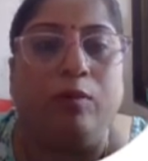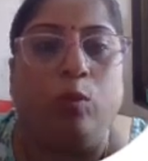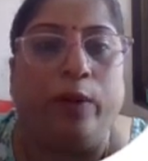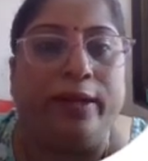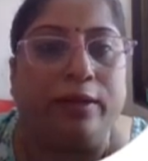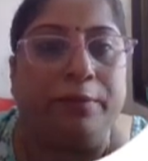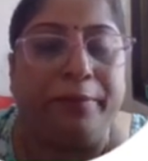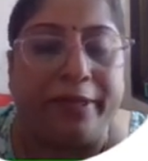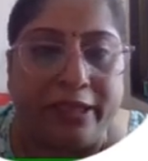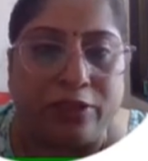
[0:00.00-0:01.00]
Welcome
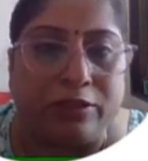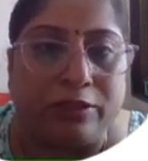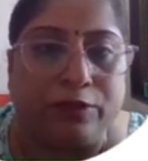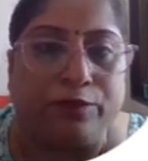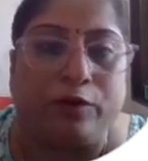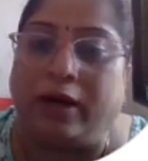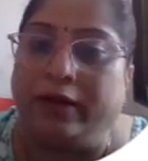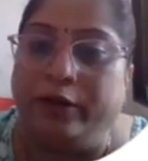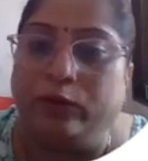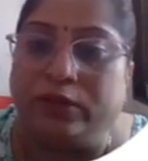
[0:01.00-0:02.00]
teachers for our new